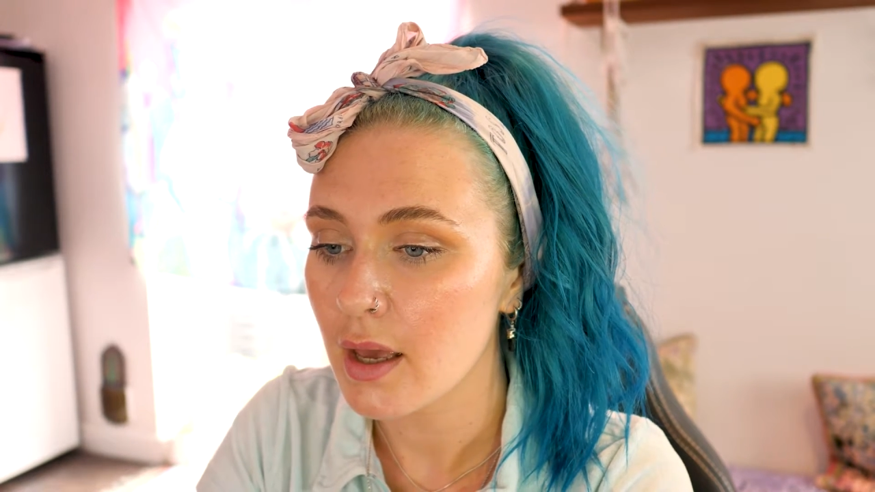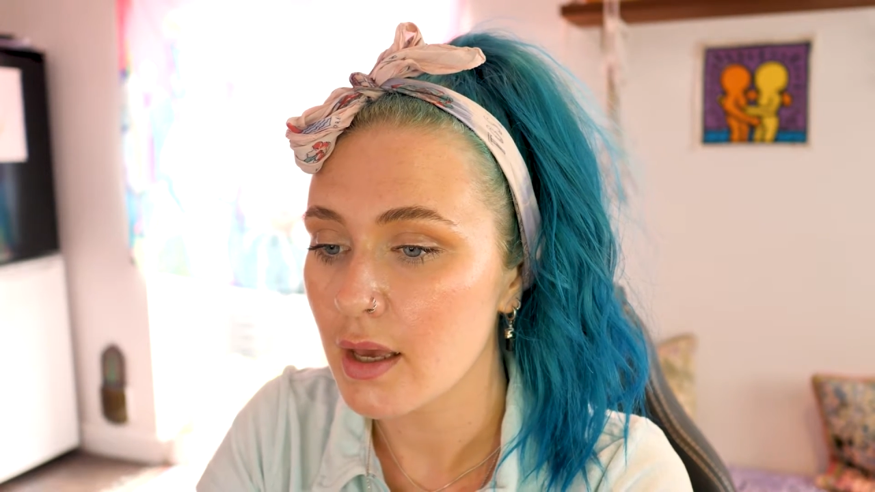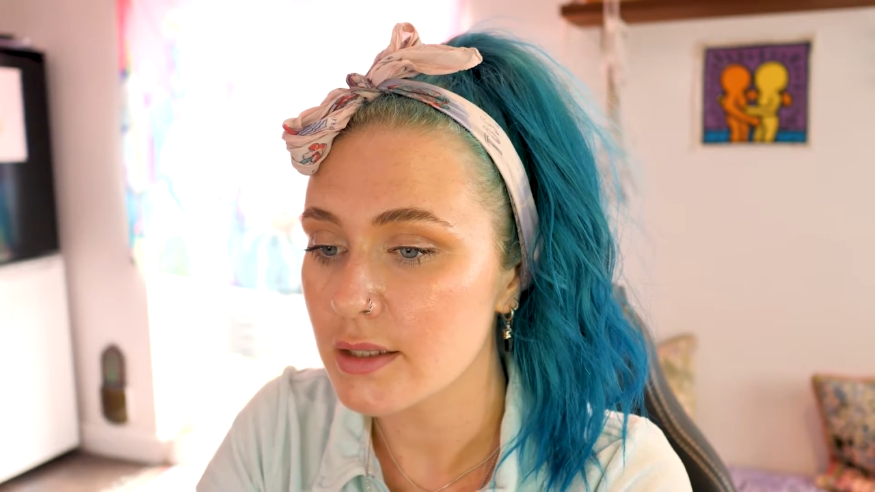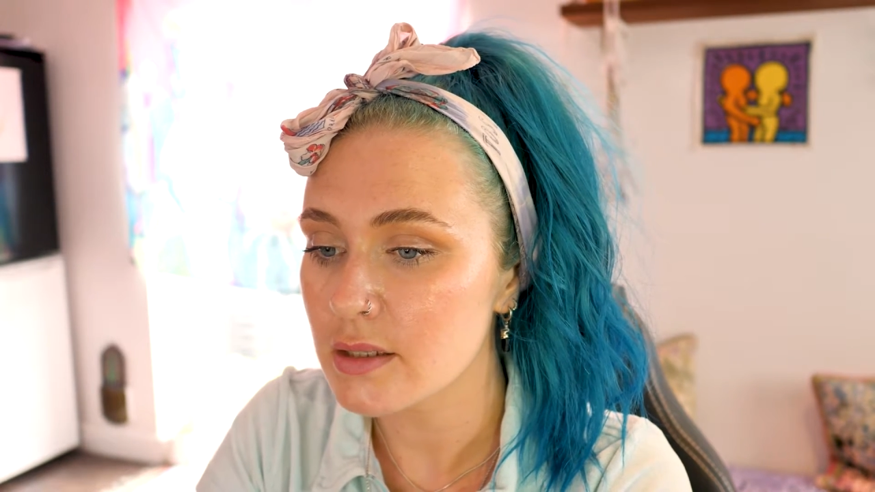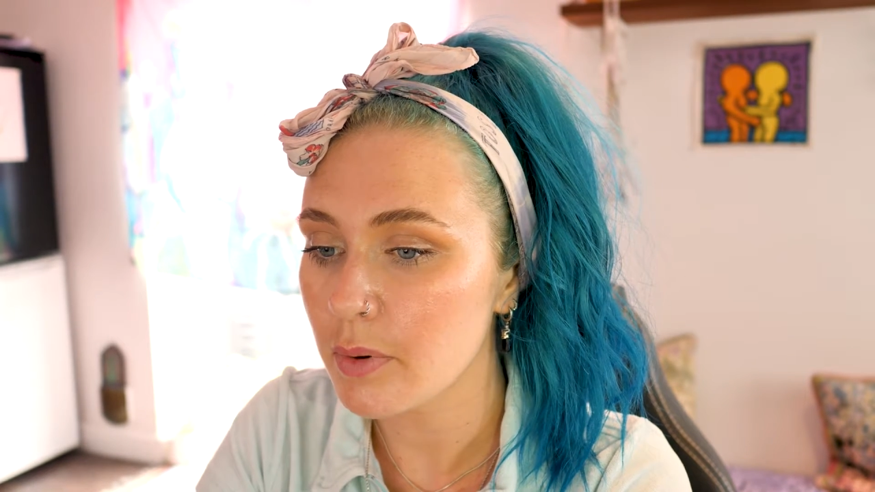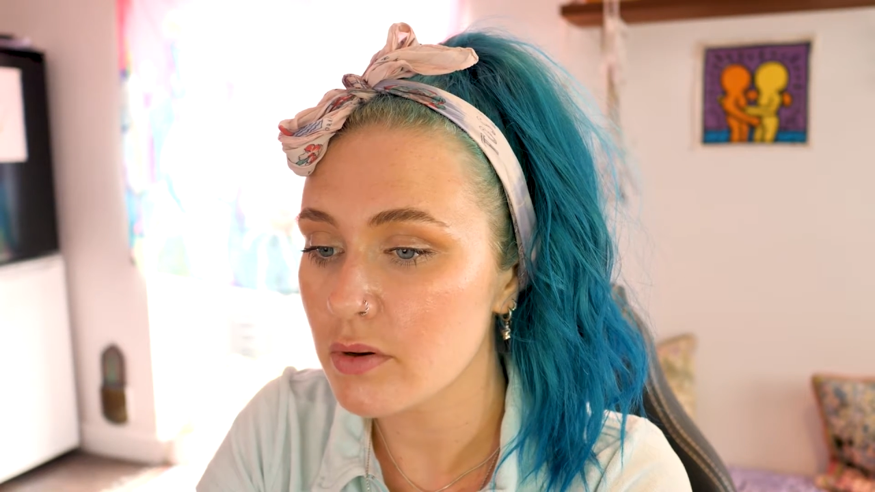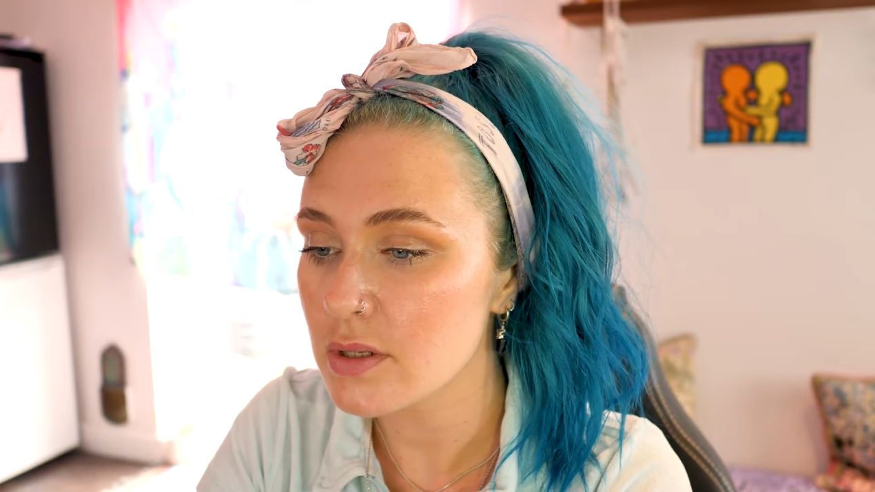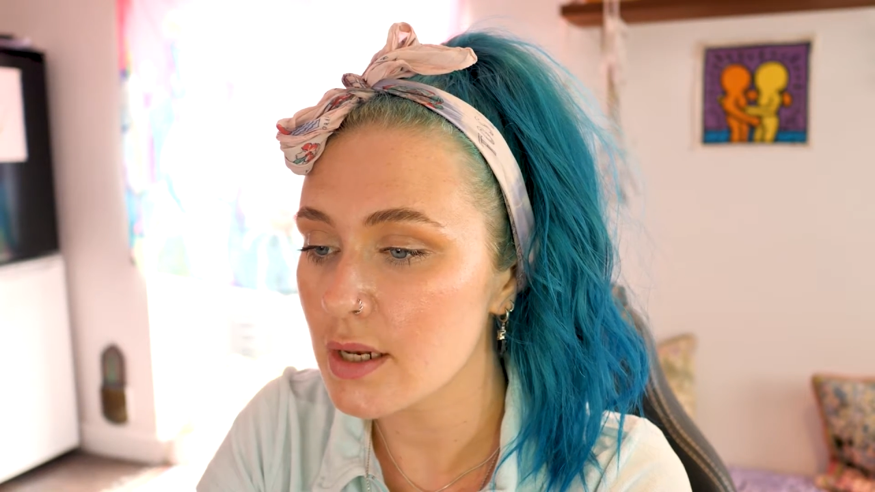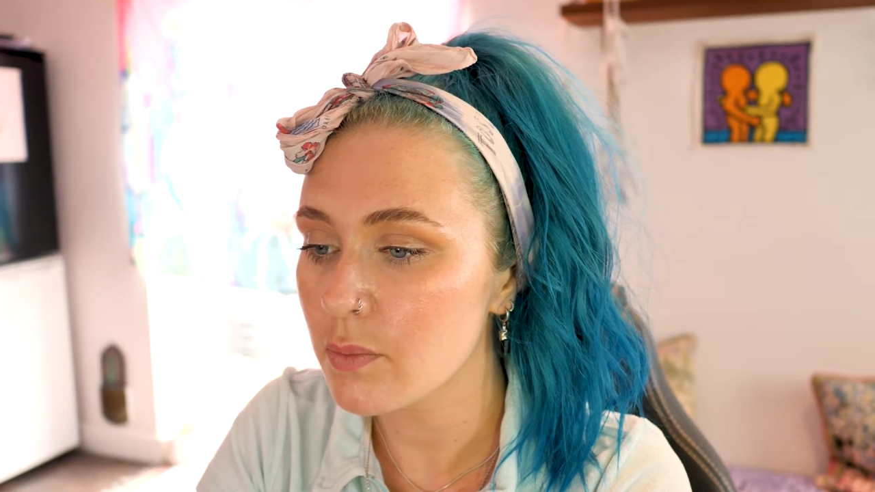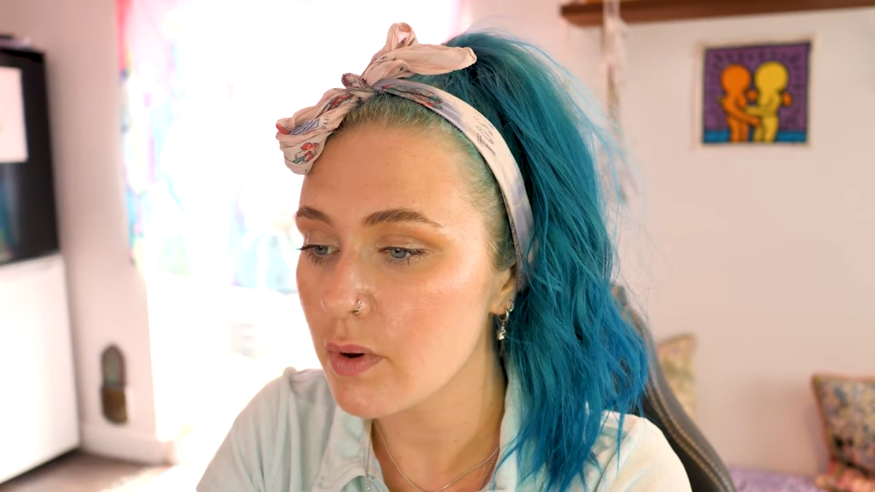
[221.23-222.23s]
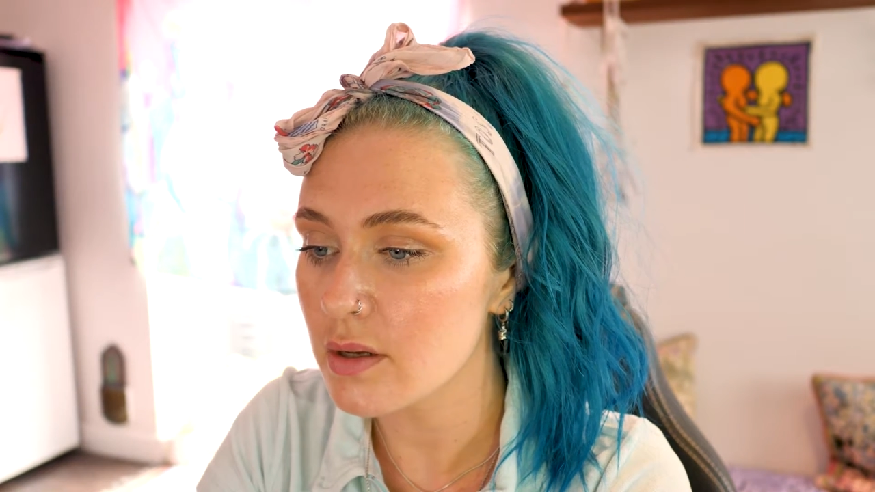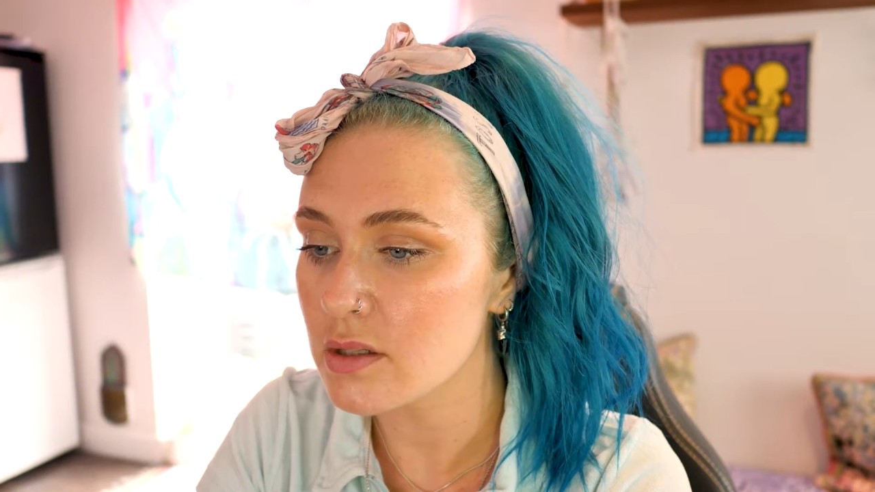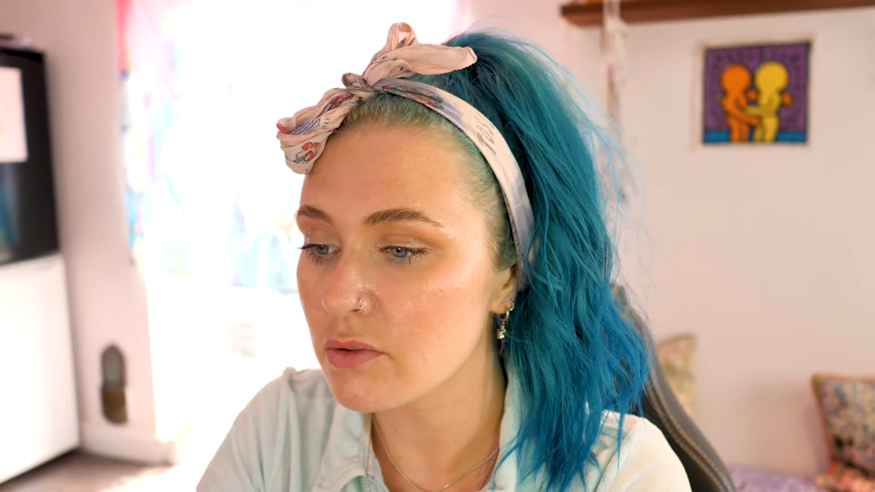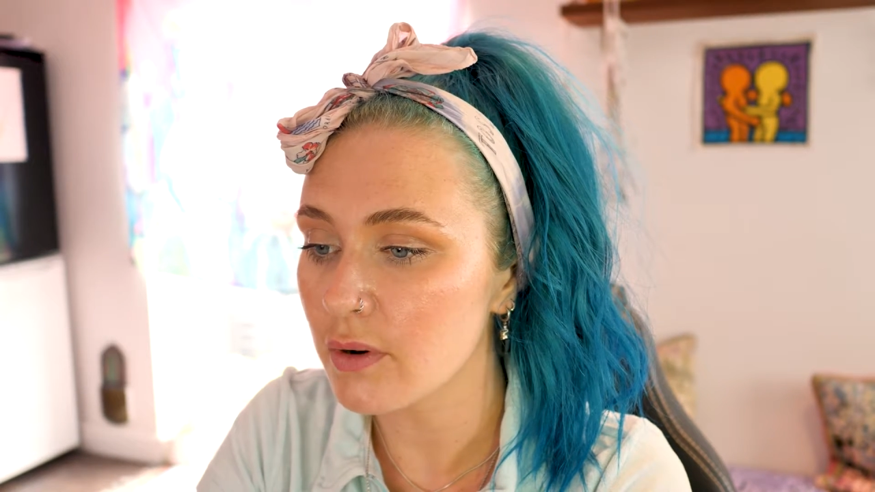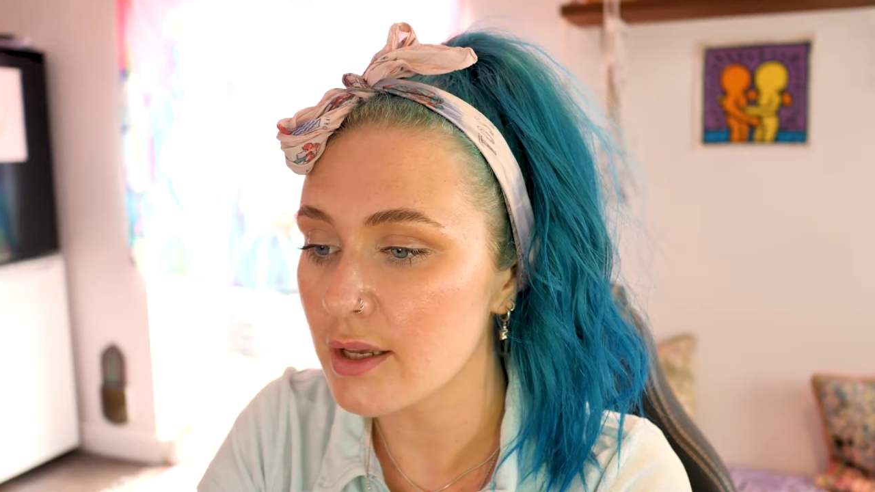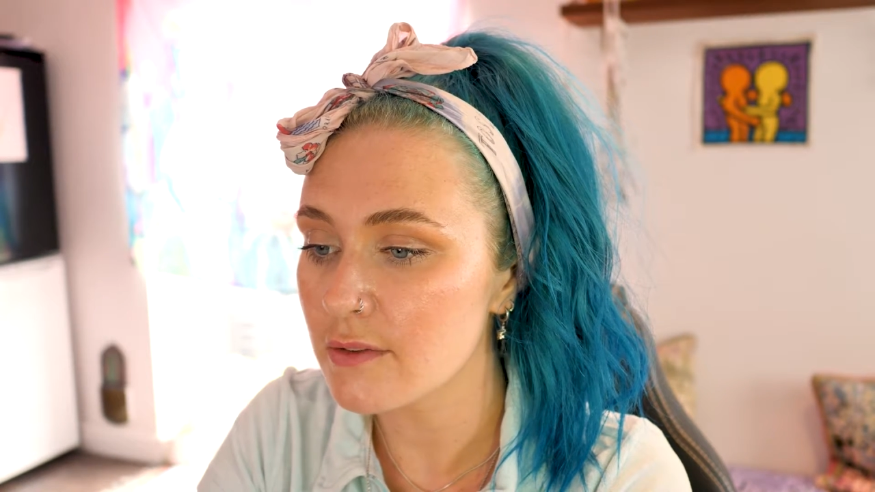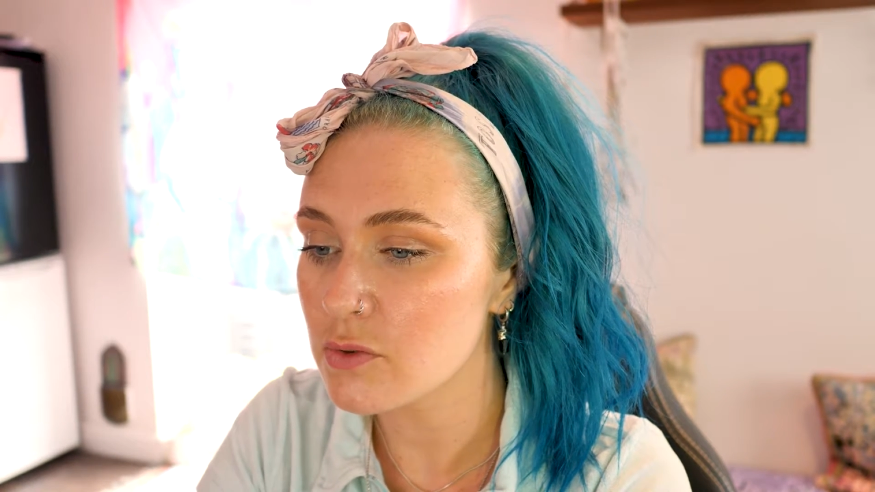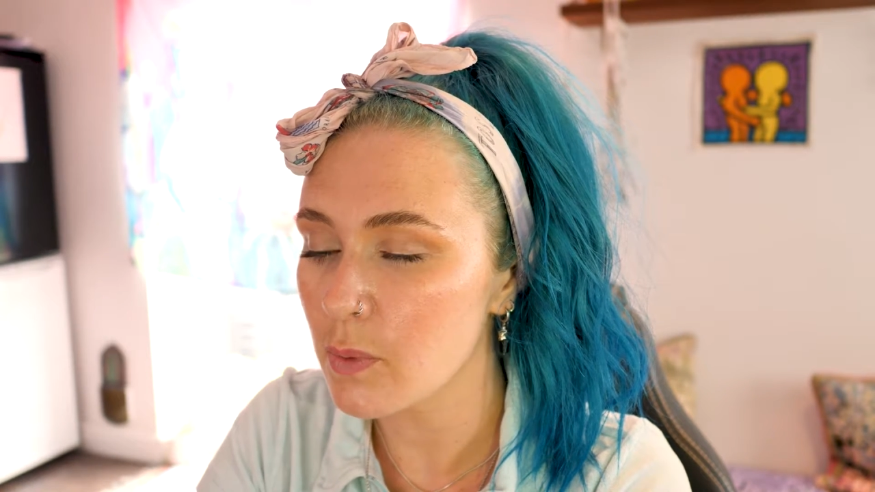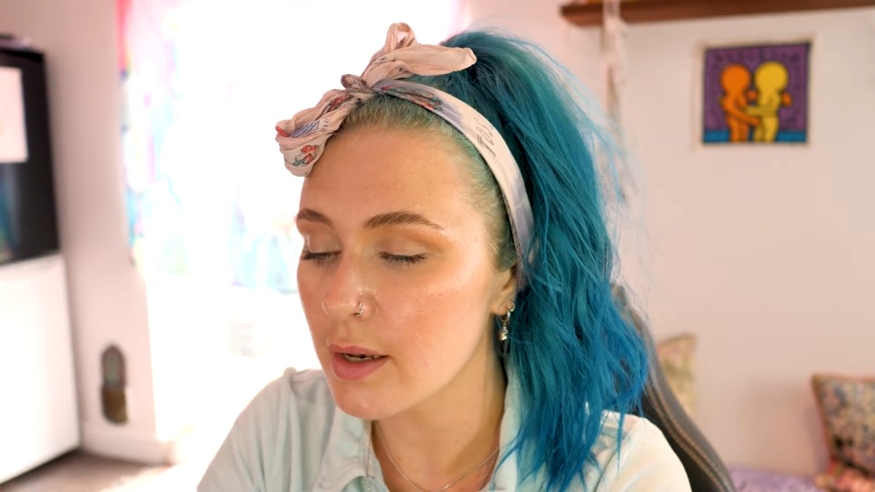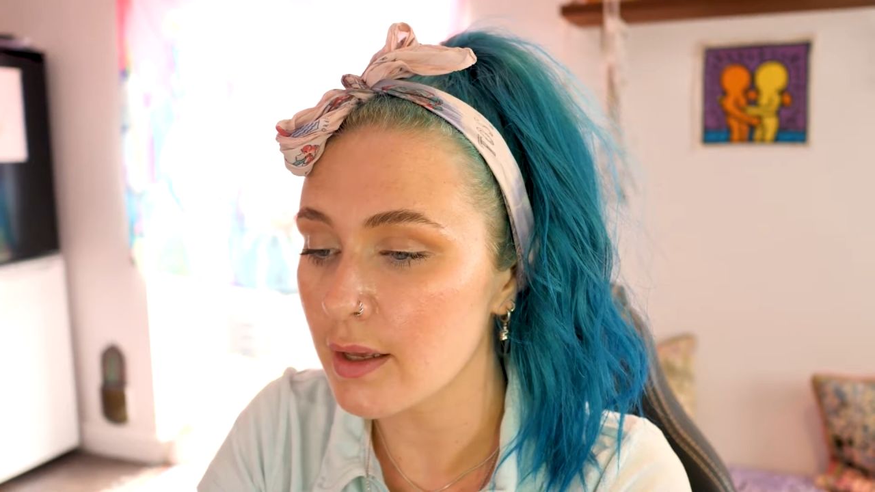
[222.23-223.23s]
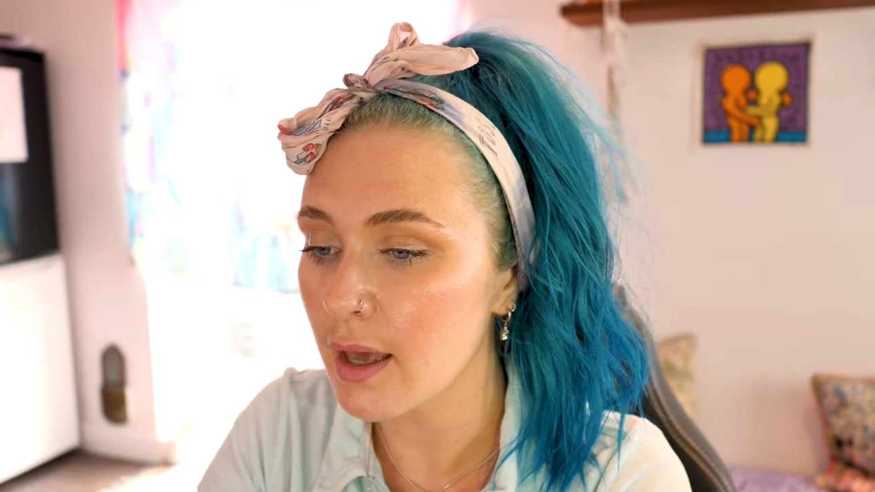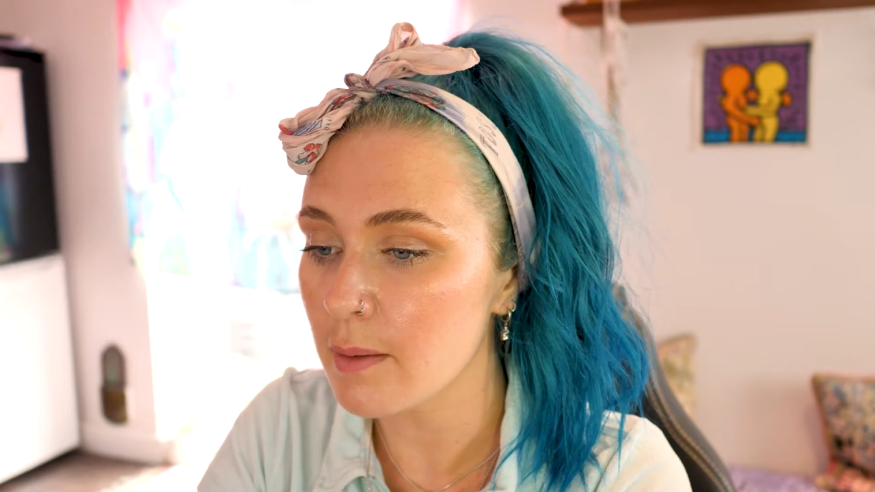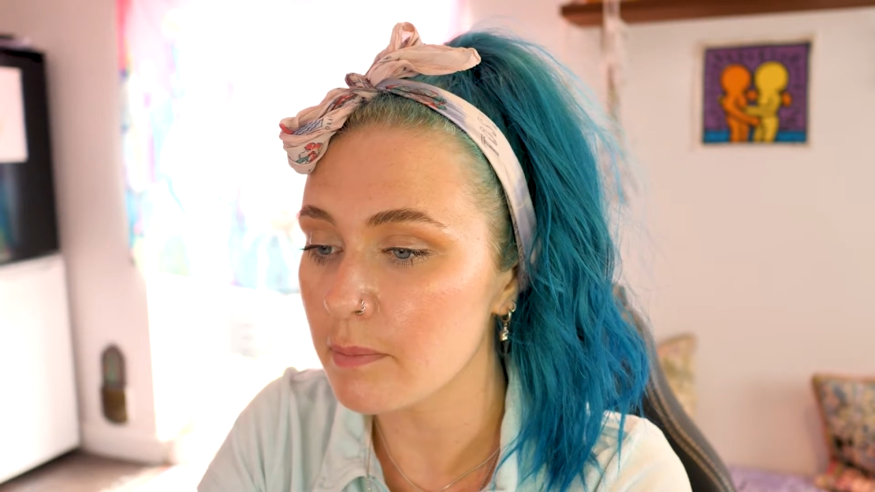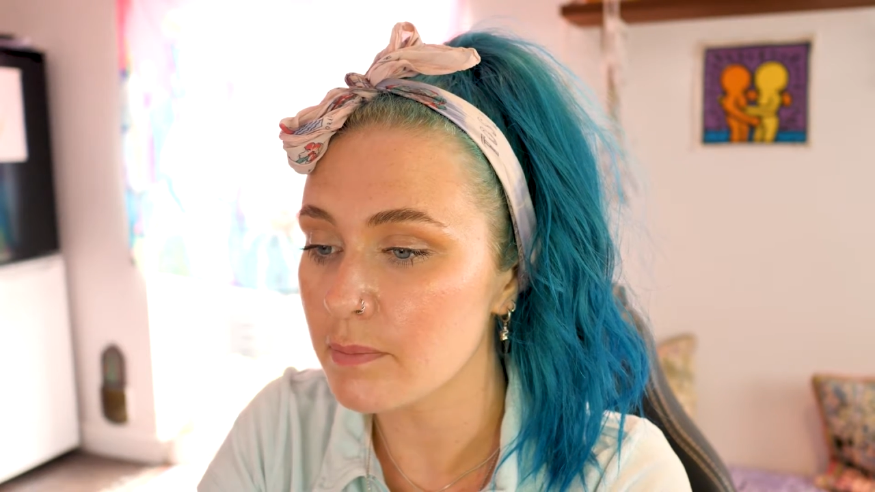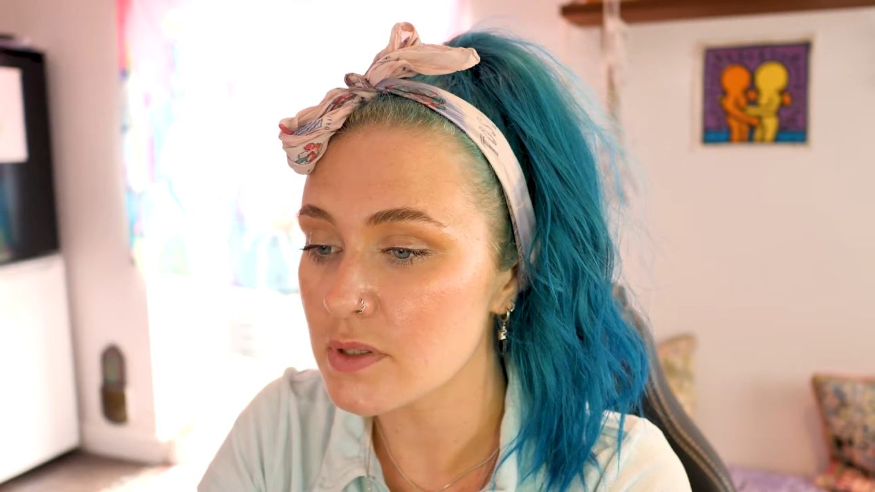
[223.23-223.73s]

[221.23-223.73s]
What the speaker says: It supposedly works to relieve swelling and